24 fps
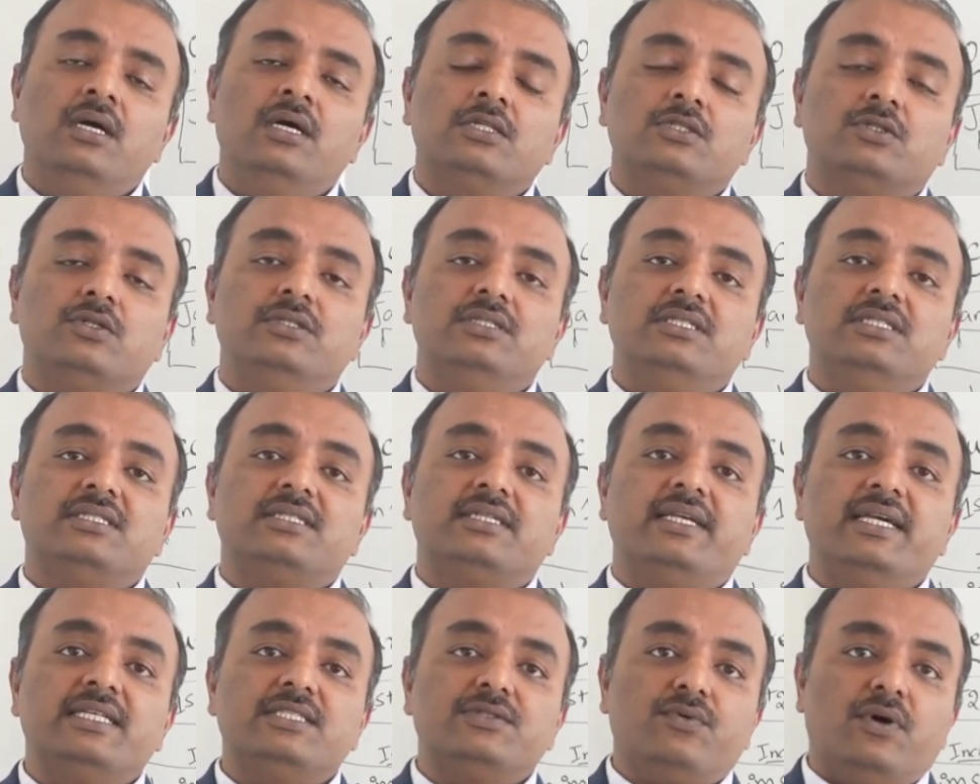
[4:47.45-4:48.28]
So in this
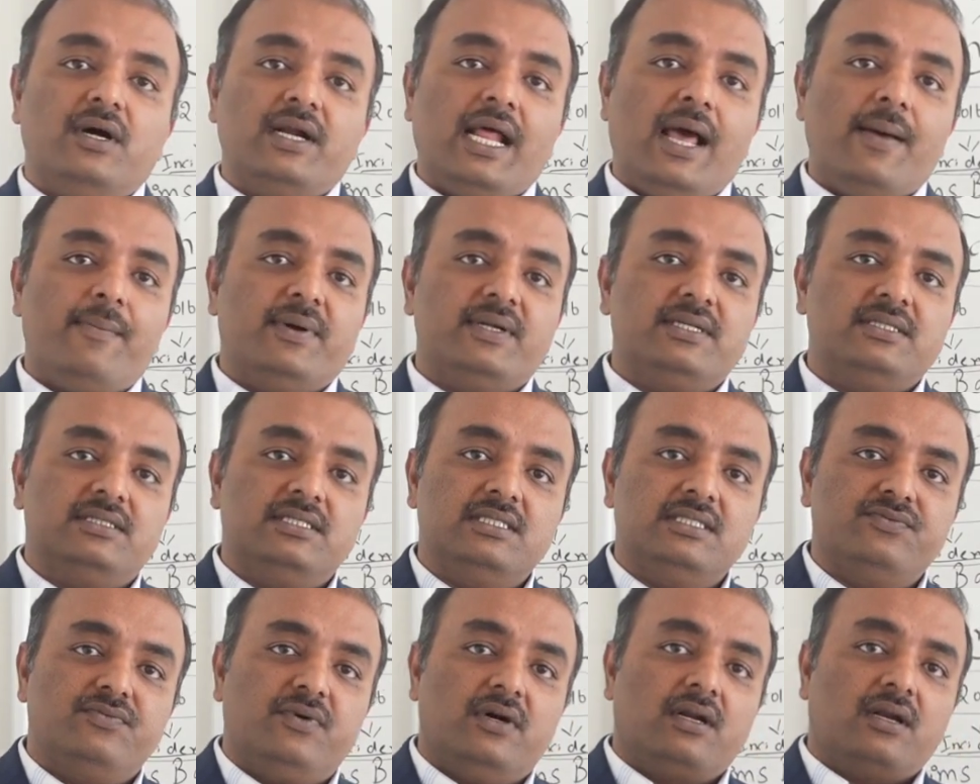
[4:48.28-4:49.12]
case, what happens
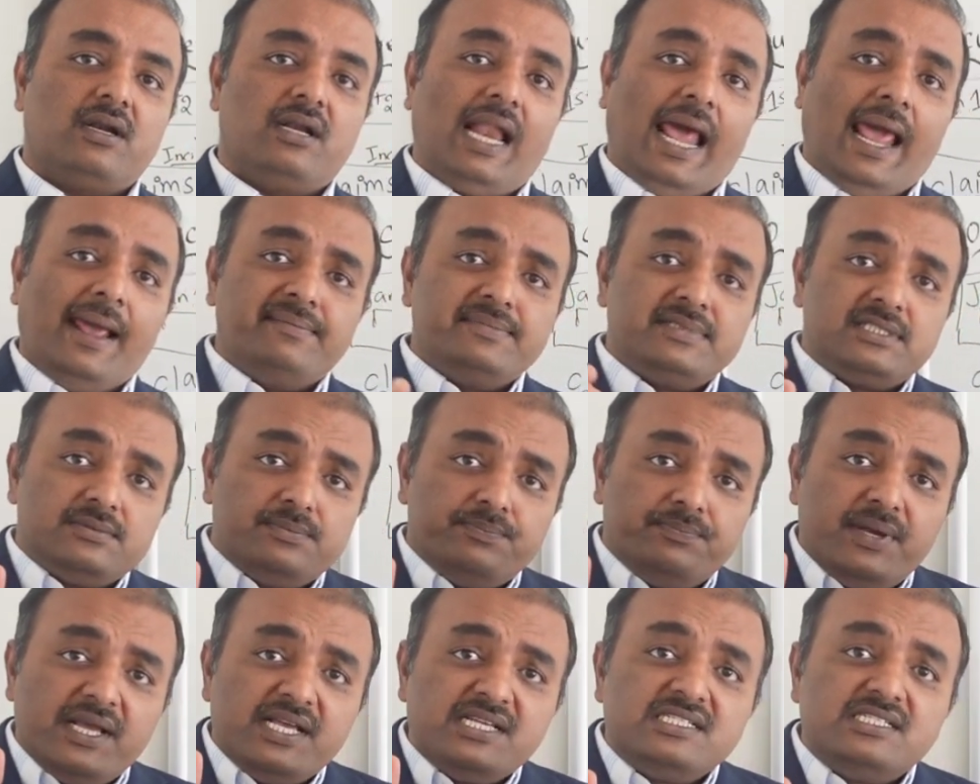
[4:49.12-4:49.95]
is, for claims
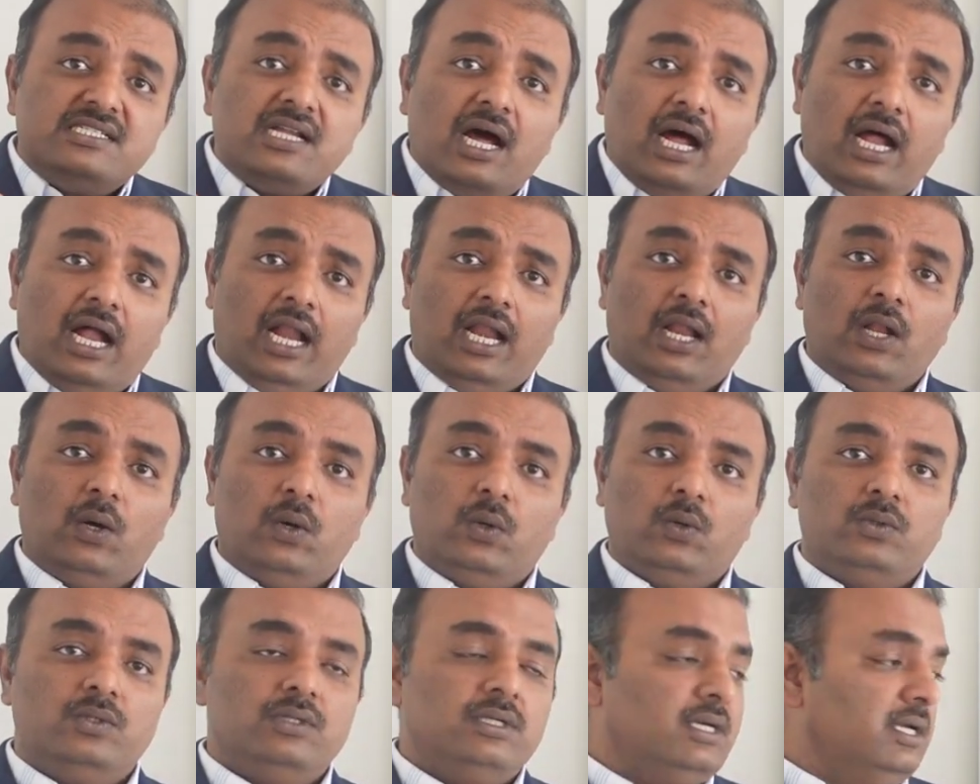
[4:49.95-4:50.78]
based
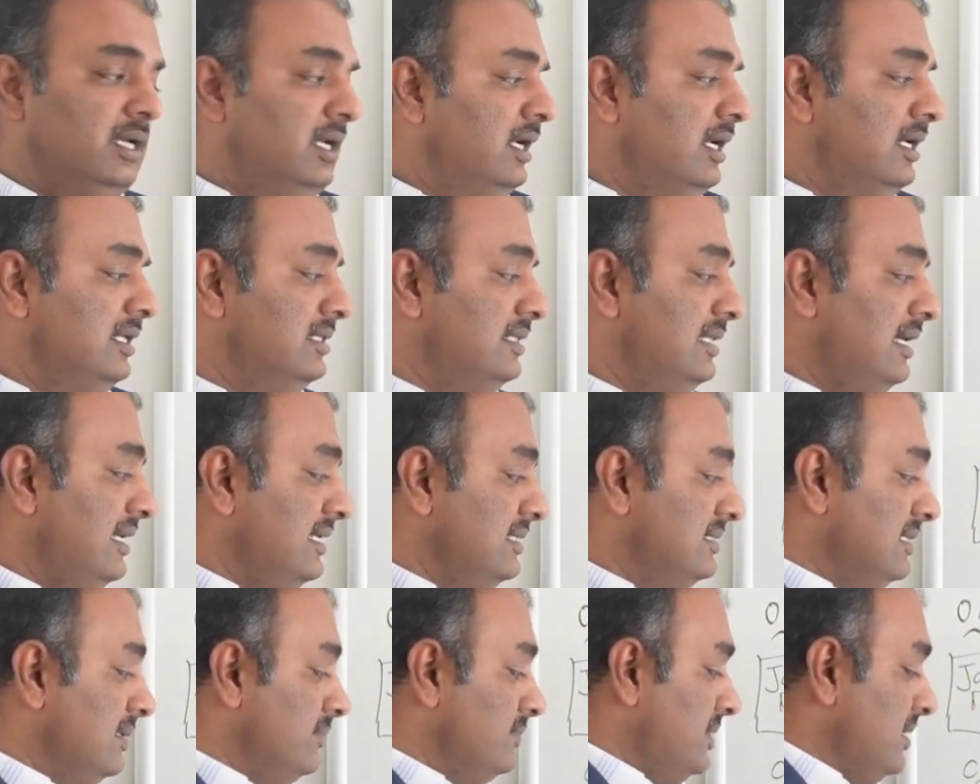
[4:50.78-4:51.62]
alone, there
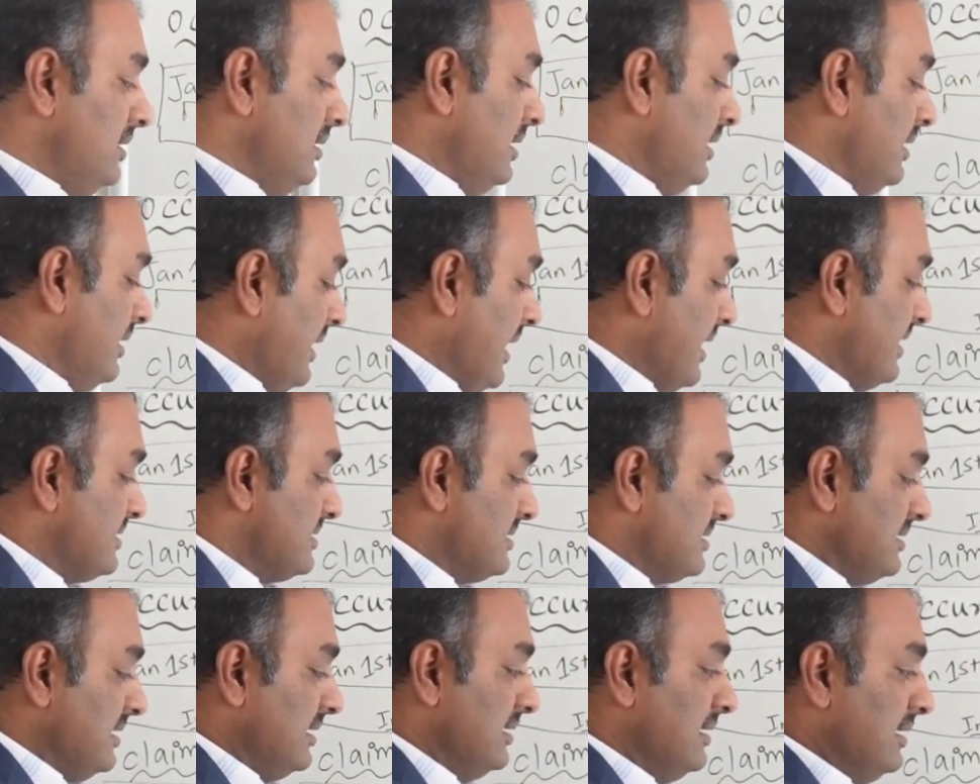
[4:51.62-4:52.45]
is something like
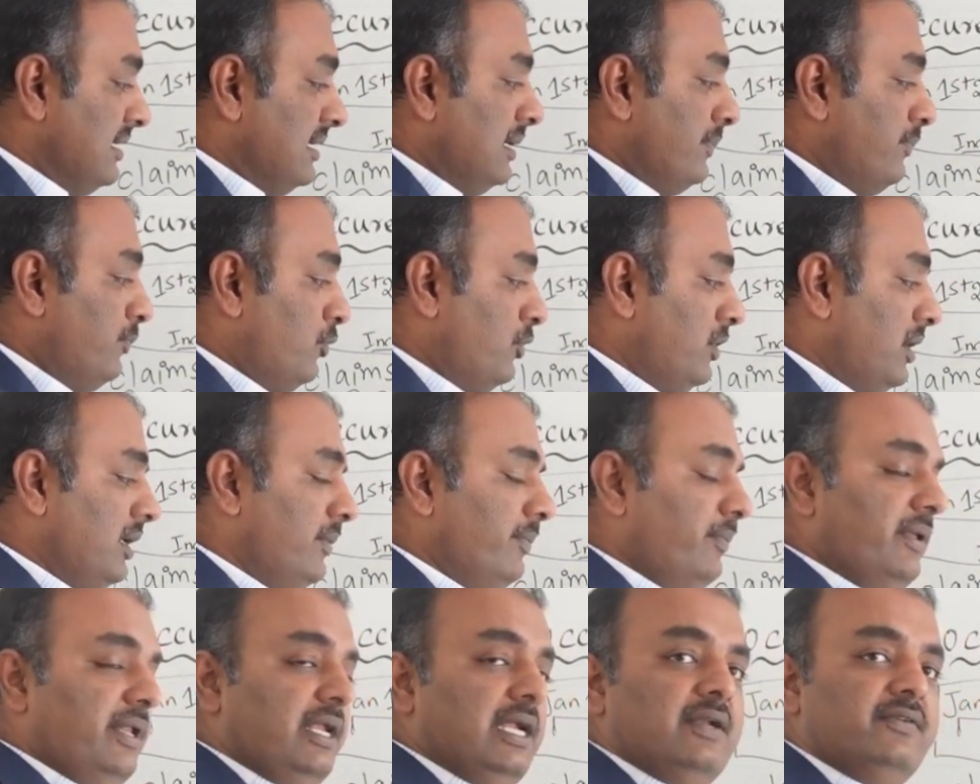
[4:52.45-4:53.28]
extended reporting
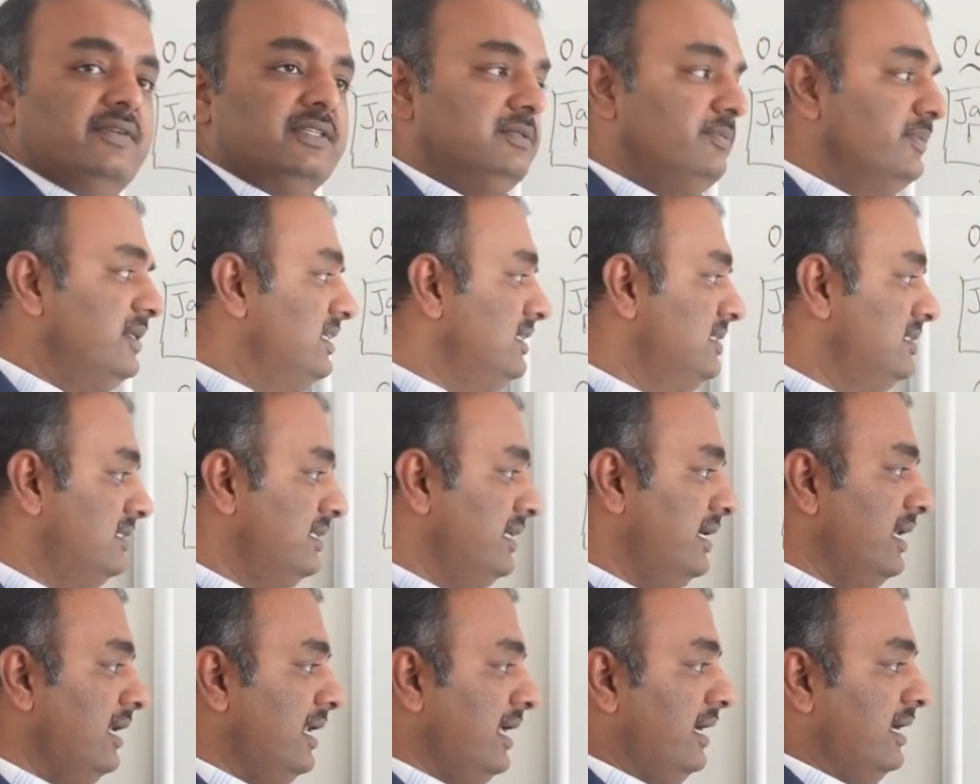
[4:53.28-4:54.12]
period, which means,
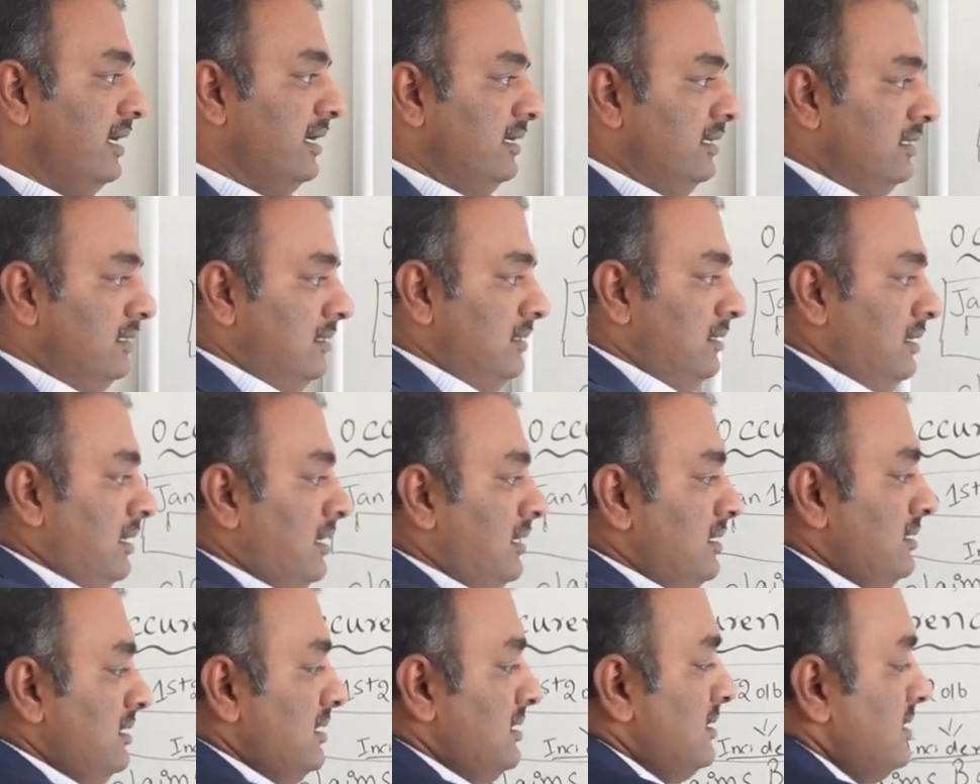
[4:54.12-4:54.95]
say, like
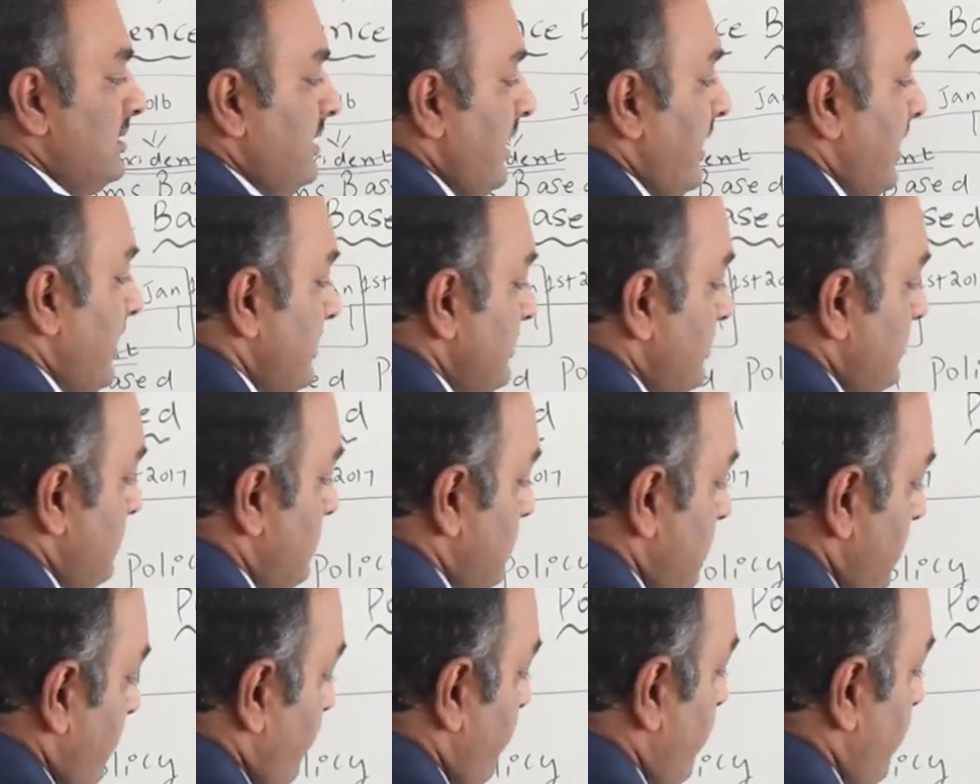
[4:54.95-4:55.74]
in this case, if you